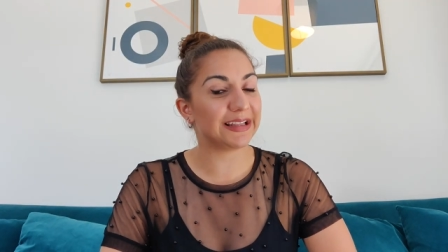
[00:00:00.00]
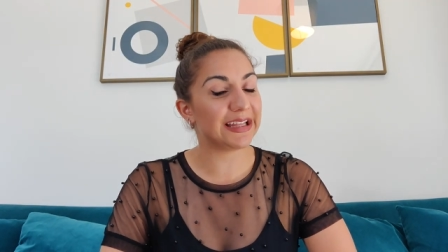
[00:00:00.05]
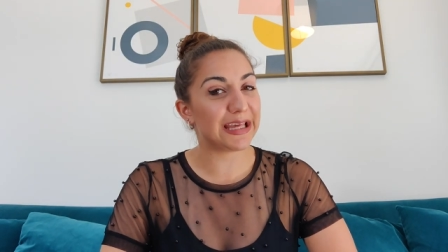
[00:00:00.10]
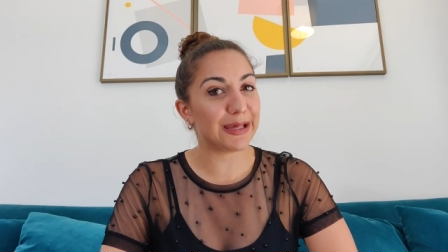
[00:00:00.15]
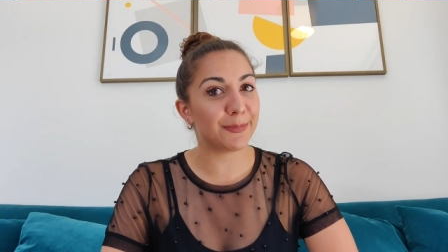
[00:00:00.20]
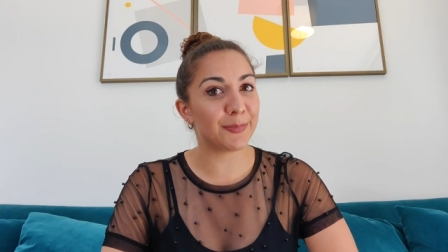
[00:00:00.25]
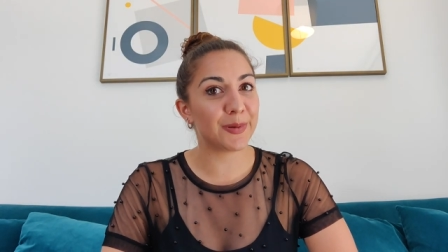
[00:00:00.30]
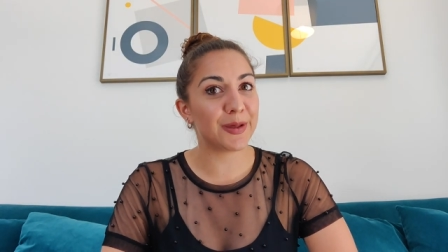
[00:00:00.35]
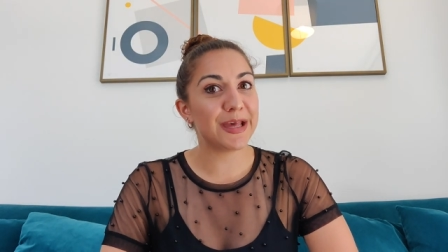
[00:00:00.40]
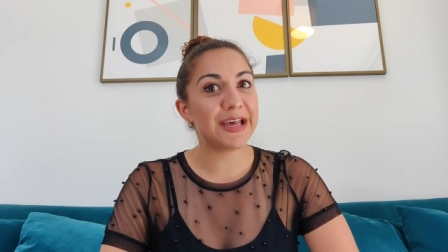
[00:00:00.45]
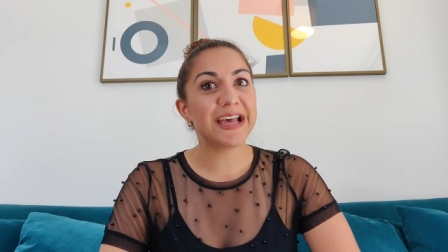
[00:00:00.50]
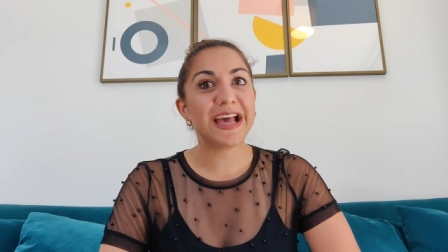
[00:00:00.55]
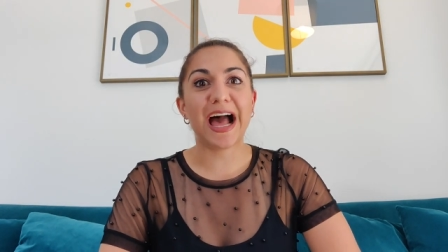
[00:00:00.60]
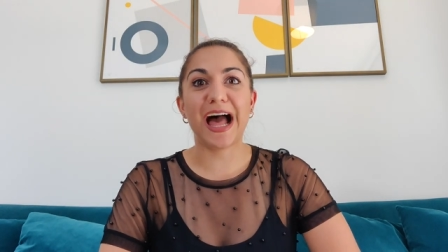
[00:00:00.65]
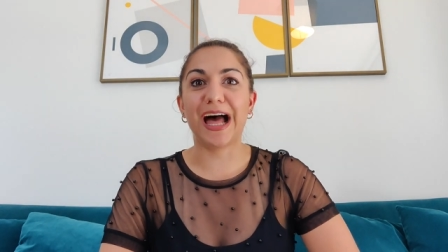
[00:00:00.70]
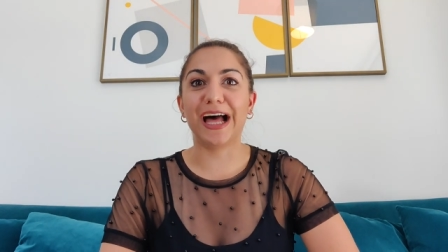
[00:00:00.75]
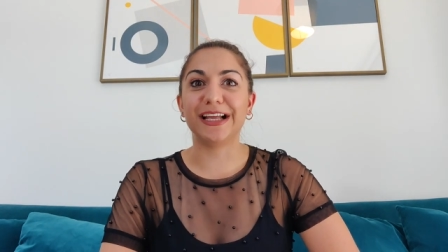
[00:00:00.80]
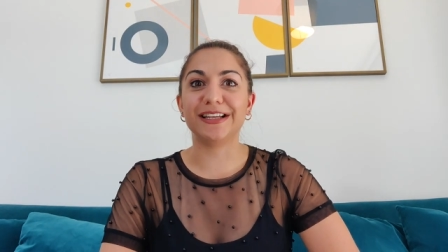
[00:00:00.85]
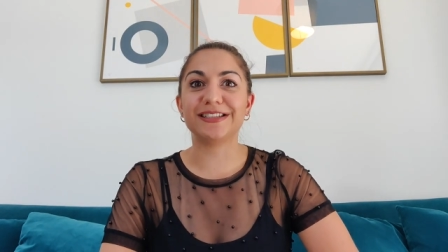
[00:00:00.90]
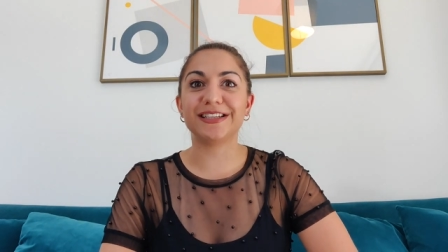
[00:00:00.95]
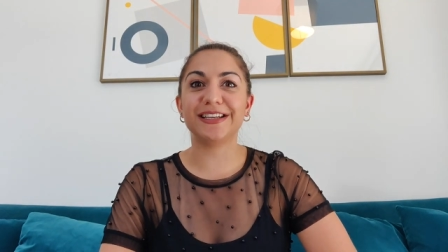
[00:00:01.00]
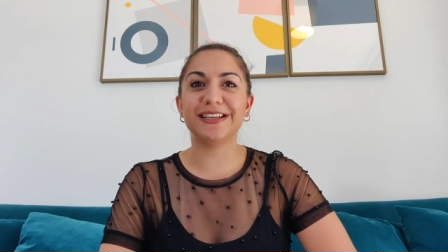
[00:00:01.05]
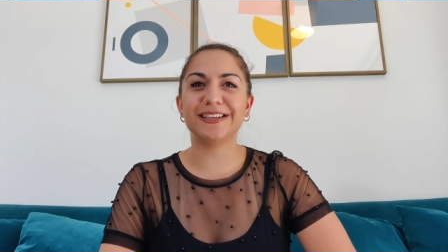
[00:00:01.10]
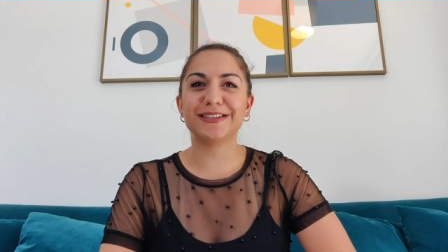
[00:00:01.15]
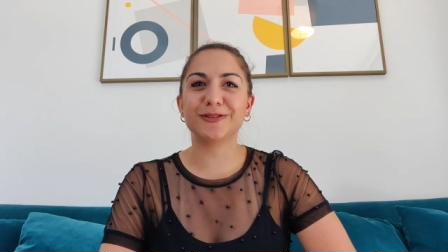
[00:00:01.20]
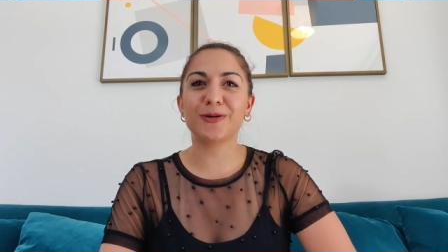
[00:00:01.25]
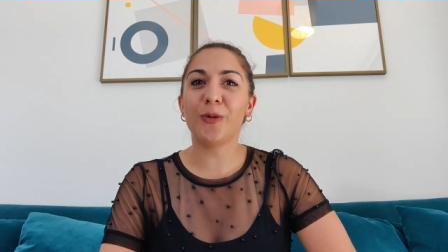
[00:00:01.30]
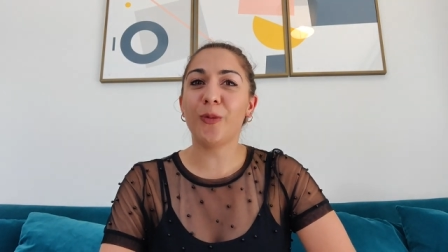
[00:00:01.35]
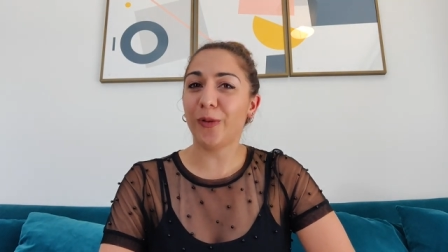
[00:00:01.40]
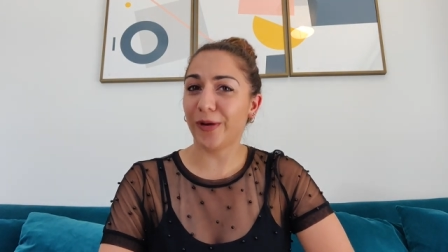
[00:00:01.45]
leap and
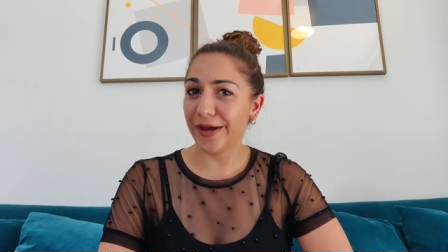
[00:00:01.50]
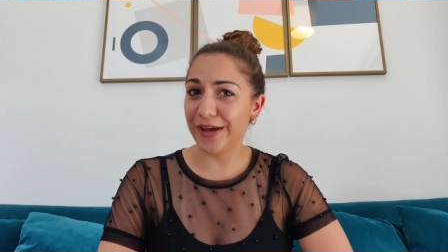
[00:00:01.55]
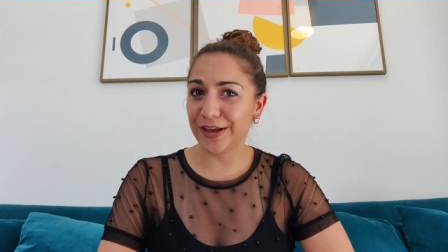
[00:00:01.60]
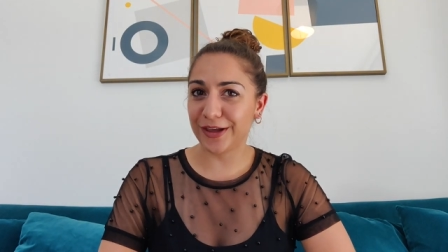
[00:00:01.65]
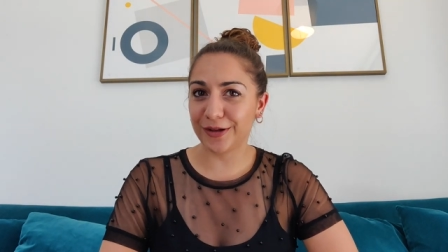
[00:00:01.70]
is quite a